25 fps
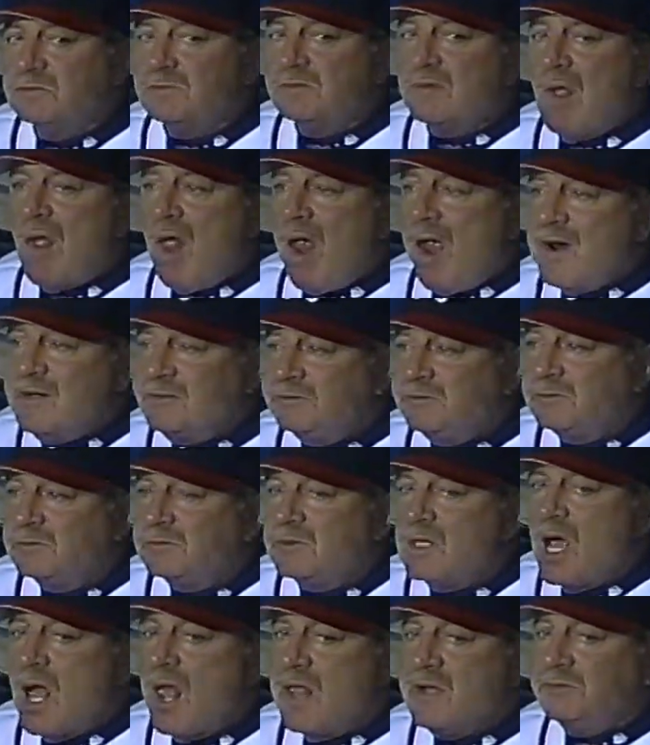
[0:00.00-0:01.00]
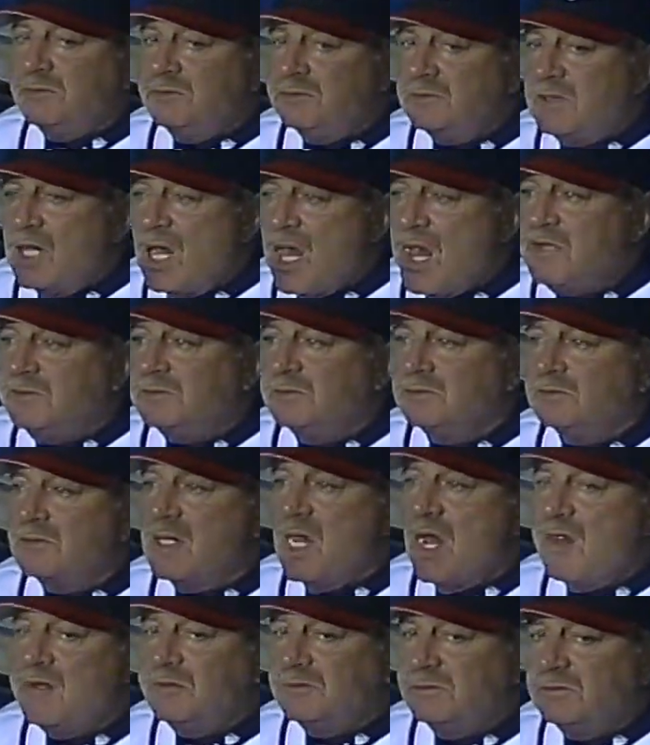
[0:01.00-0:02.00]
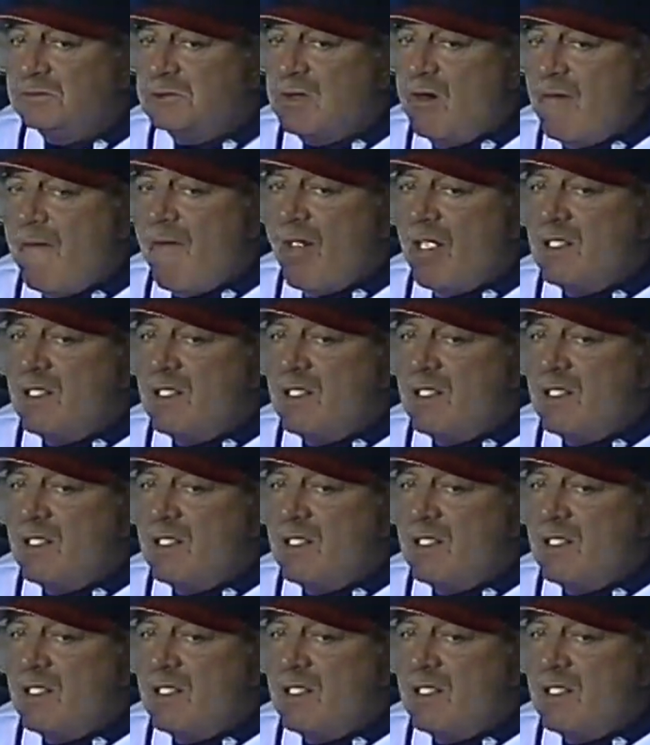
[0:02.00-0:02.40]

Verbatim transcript: trying to get him to forget that experience in